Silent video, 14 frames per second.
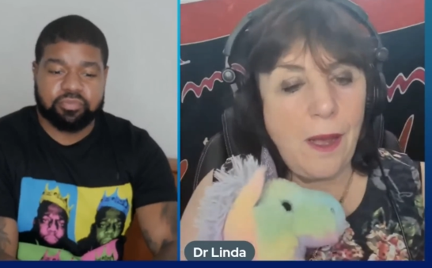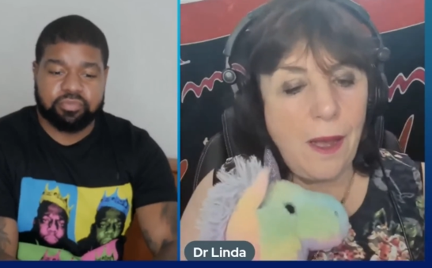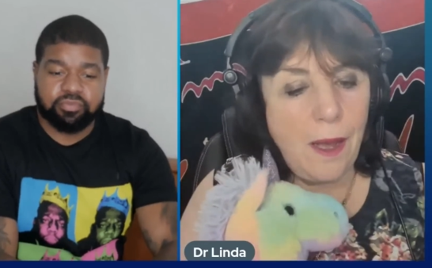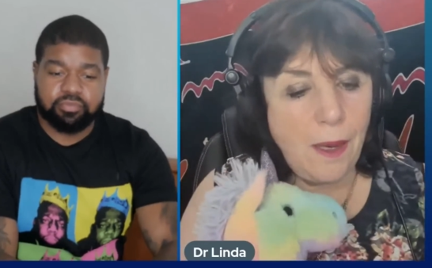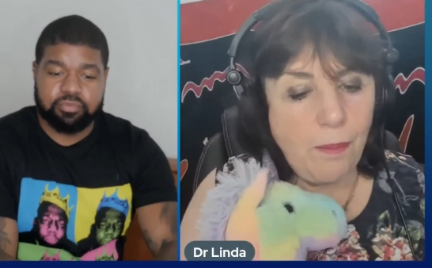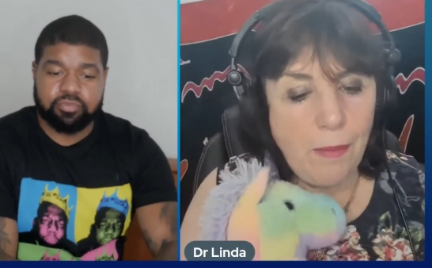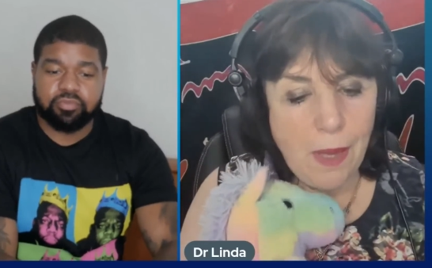
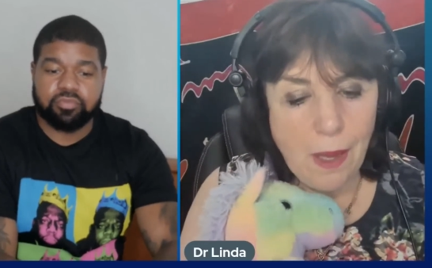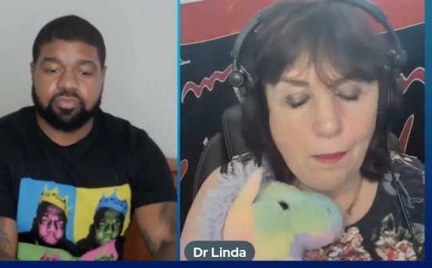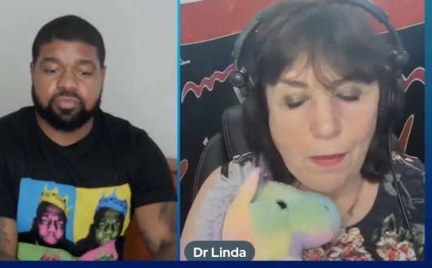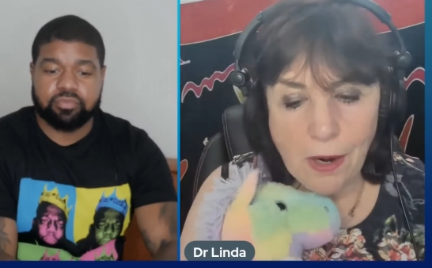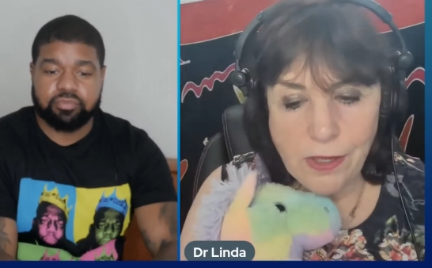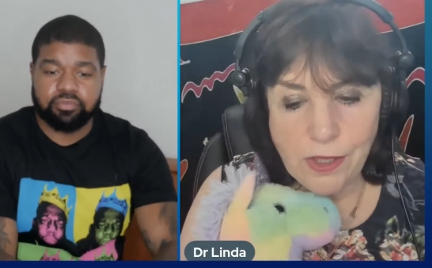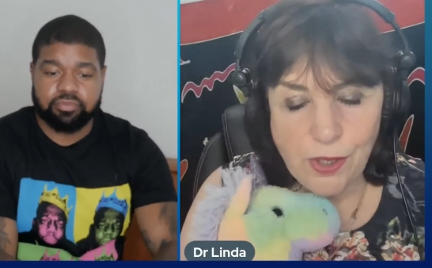Speaker 1: On
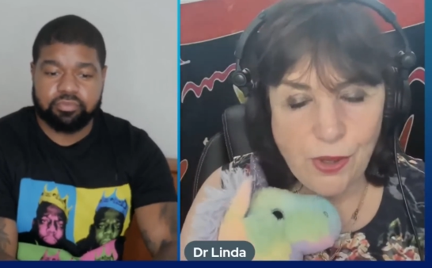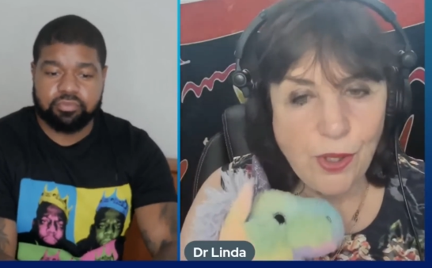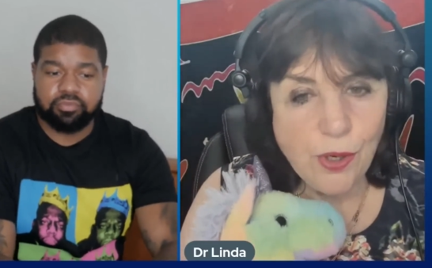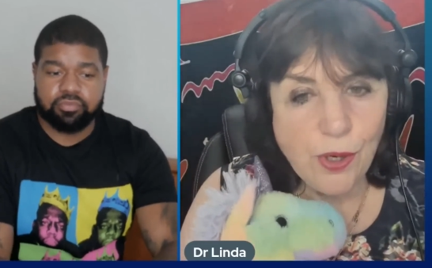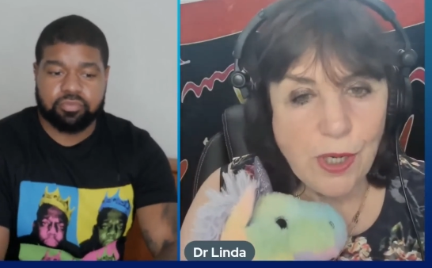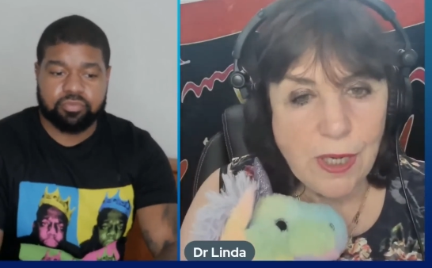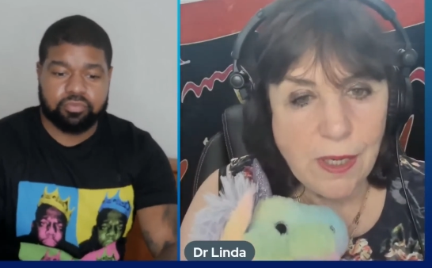March
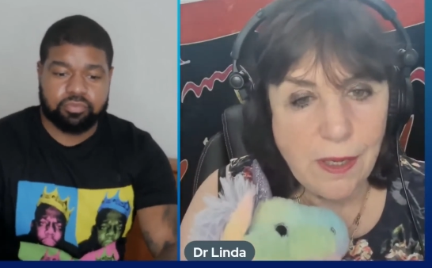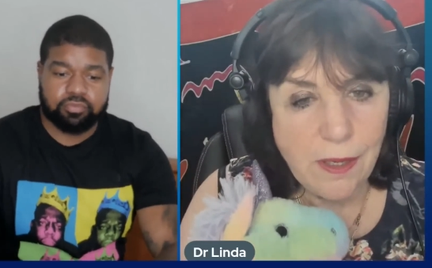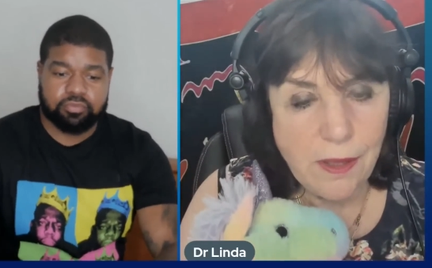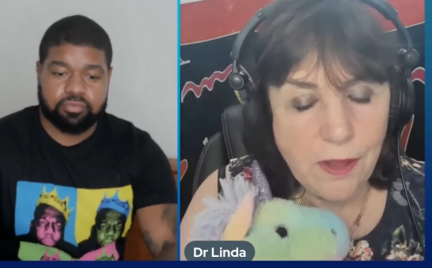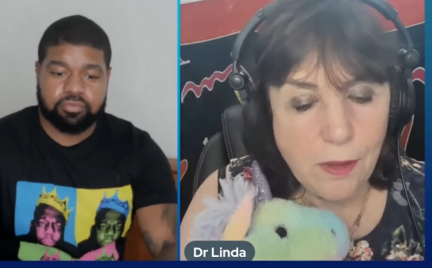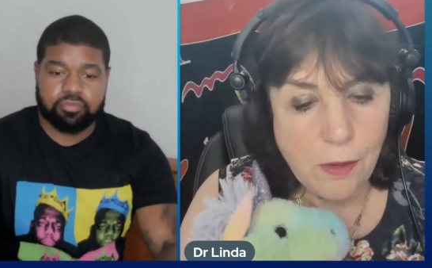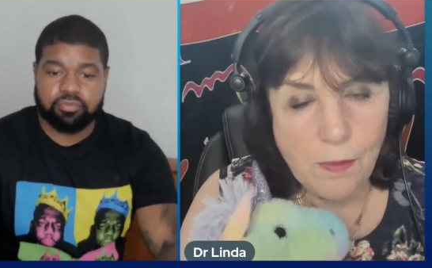
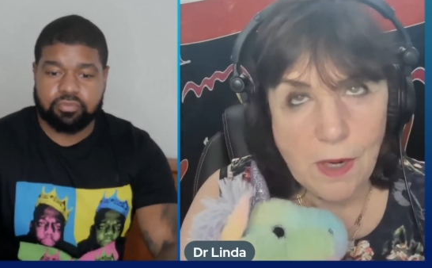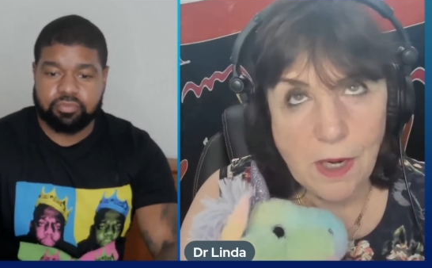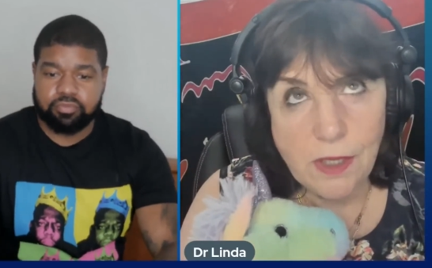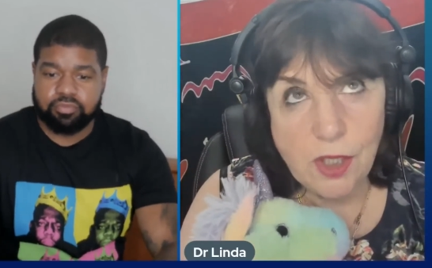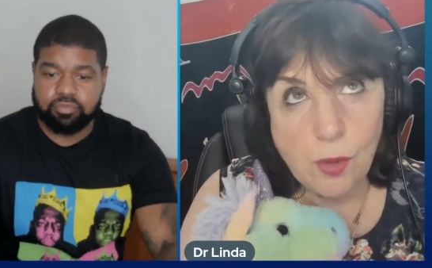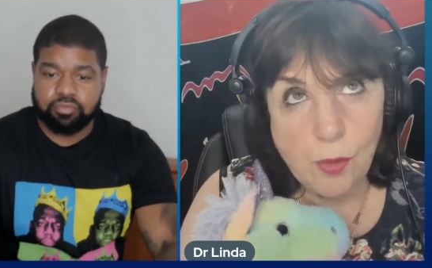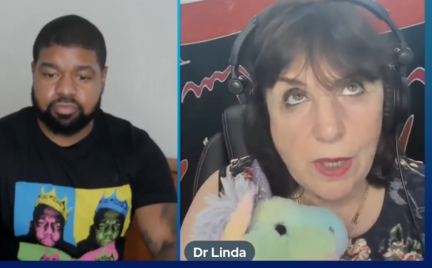thirtieth or
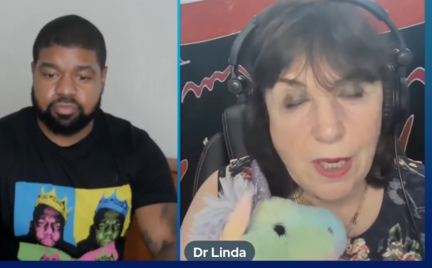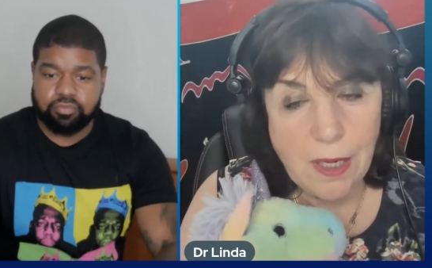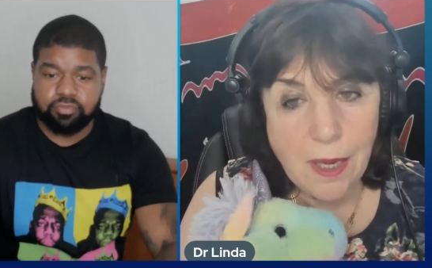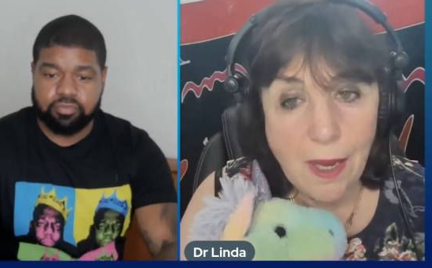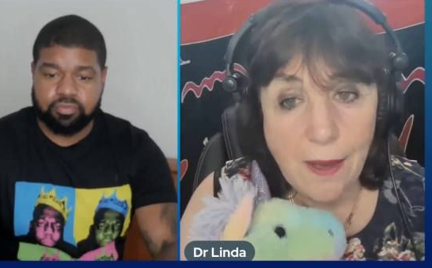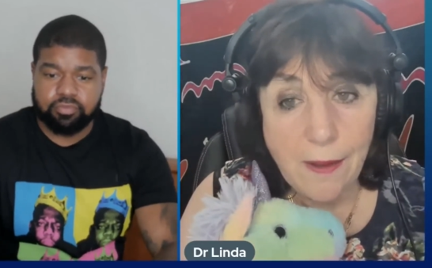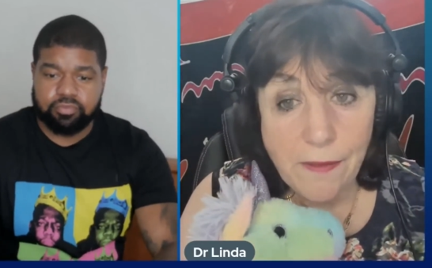March
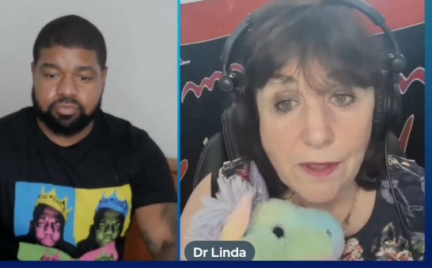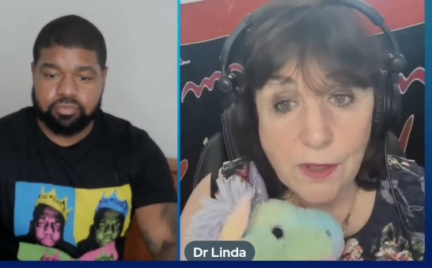twenty-ninth,